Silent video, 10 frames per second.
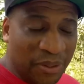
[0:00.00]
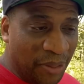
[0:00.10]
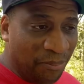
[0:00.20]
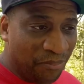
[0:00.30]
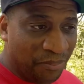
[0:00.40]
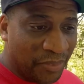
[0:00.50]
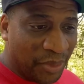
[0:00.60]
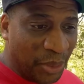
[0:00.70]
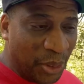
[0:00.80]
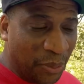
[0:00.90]
them,
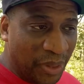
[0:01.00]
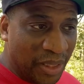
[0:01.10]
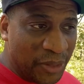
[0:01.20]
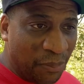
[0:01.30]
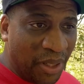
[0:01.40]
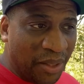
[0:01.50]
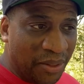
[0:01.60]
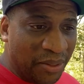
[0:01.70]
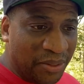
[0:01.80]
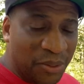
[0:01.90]
you know, it's
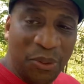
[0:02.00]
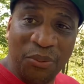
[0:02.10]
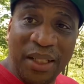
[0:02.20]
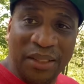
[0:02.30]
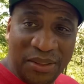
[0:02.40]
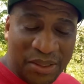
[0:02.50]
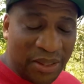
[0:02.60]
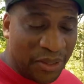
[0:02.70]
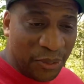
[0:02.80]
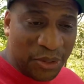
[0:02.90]
better to
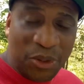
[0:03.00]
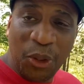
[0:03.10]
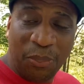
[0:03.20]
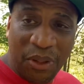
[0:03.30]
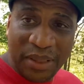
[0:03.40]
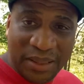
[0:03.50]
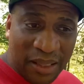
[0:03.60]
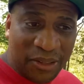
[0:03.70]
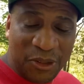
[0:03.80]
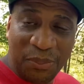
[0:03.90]
reconsider those third party
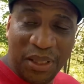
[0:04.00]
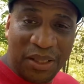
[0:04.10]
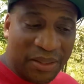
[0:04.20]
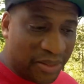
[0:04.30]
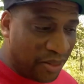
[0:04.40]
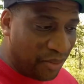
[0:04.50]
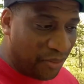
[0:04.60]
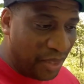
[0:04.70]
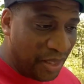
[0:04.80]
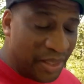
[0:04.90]
sellers because of
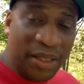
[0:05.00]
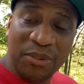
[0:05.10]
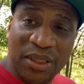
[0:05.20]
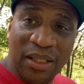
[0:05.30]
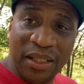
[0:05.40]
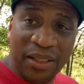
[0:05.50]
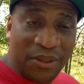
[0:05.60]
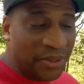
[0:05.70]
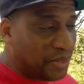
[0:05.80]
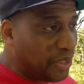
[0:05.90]
them selling
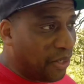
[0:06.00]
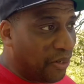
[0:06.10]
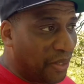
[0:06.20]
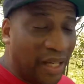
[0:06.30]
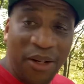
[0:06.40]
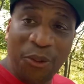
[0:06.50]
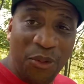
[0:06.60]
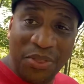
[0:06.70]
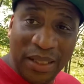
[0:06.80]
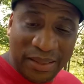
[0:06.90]
goods that are not
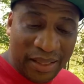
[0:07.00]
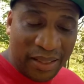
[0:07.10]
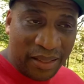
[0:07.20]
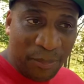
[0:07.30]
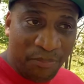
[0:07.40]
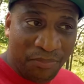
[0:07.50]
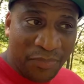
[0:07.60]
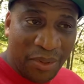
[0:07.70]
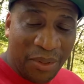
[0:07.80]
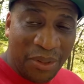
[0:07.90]
authentic.
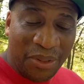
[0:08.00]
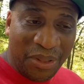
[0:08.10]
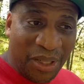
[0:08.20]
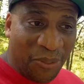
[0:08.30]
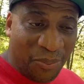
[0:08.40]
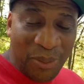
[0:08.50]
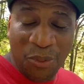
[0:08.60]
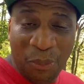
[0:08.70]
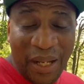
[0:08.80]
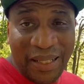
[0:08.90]
Now, when
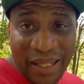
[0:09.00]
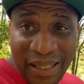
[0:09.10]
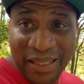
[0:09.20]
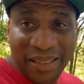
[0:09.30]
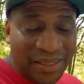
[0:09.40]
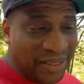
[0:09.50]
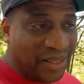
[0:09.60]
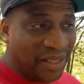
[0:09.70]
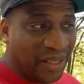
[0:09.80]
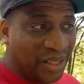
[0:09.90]
people buy Nikes,
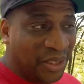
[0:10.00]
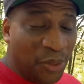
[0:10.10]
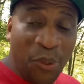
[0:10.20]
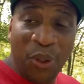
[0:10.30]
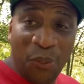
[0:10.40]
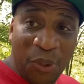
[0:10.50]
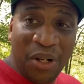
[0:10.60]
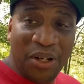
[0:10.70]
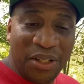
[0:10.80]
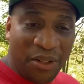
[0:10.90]
you're going to want
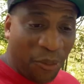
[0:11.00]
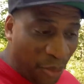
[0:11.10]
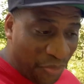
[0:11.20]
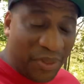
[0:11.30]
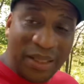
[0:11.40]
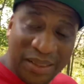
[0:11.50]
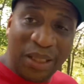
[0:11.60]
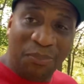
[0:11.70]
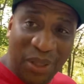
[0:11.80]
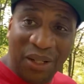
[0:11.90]
an
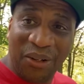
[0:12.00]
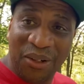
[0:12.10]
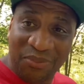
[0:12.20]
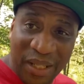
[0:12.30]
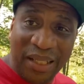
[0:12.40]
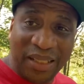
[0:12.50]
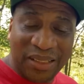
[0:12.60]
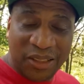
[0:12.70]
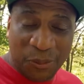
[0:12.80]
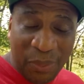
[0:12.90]
authentic pair of Nikes,
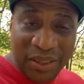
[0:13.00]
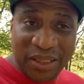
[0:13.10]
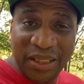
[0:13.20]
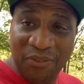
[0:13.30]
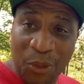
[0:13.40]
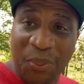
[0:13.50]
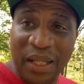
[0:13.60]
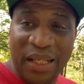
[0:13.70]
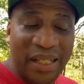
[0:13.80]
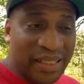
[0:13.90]
especially if you
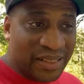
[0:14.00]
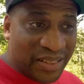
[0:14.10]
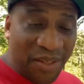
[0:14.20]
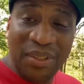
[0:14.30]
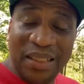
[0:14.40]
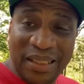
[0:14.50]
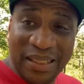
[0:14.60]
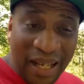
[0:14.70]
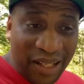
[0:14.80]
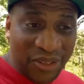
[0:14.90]
pay
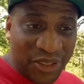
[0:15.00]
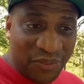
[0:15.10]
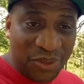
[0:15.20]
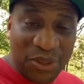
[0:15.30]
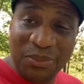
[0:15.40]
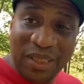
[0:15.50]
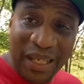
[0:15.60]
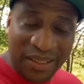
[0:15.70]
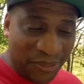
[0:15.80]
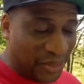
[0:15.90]
$70 for some
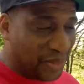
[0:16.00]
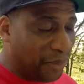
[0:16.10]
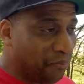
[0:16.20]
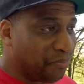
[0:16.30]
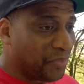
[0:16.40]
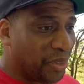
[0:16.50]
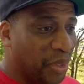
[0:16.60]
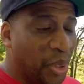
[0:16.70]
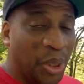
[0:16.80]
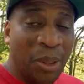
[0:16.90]
sandals.
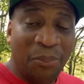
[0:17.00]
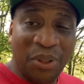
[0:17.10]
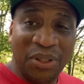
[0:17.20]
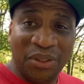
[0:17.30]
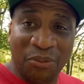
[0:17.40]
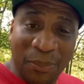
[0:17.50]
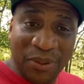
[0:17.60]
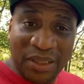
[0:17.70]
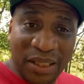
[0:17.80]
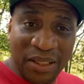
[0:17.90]
But the
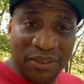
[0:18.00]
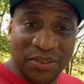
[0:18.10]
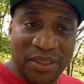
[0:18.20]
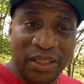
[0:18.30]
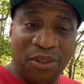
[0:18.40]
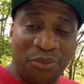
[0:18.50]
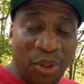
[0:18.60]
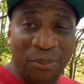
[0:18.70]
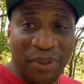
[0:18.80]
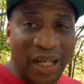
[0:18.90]
representatives
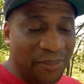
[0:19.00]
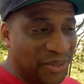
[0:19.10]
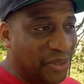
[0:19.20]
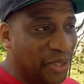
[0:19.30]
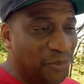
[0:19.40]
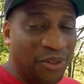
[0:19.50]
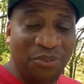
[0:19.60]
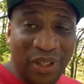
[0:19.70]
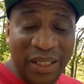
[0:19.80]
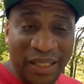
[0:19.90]
from Amazon were
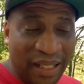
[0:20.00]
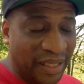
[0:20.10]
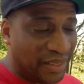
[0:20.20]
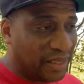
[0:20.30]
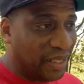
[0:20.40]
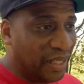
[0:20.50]
really nice.